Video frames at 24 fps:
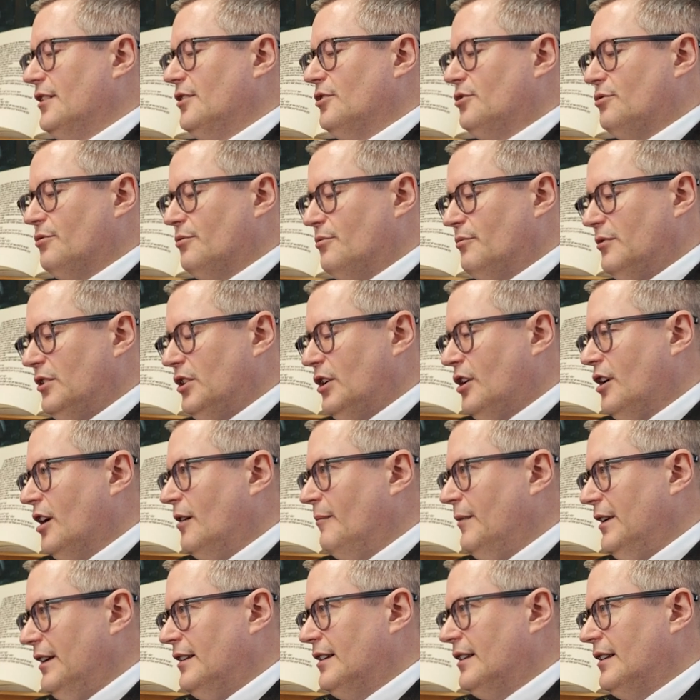So when you
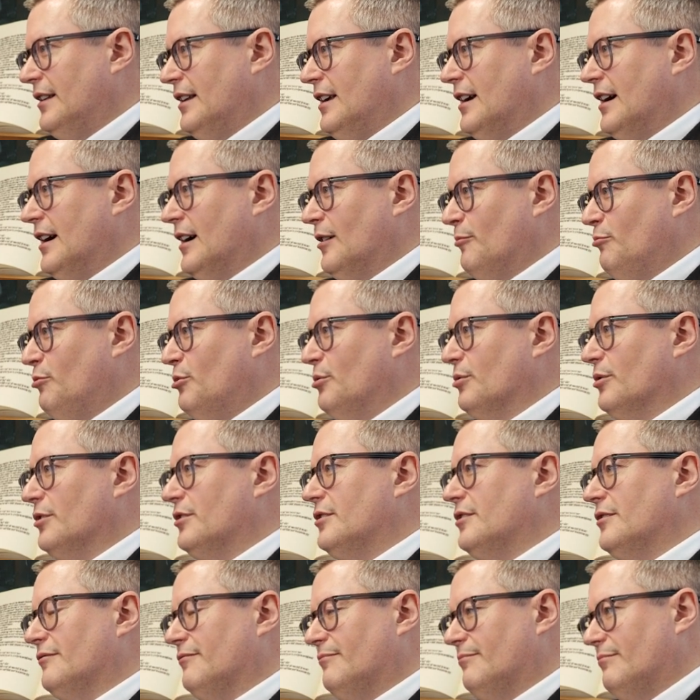come into the
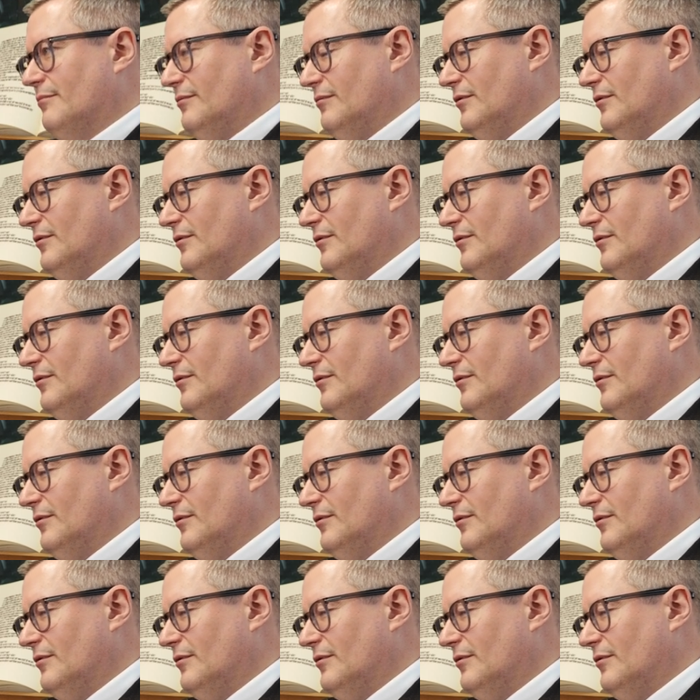airport, you've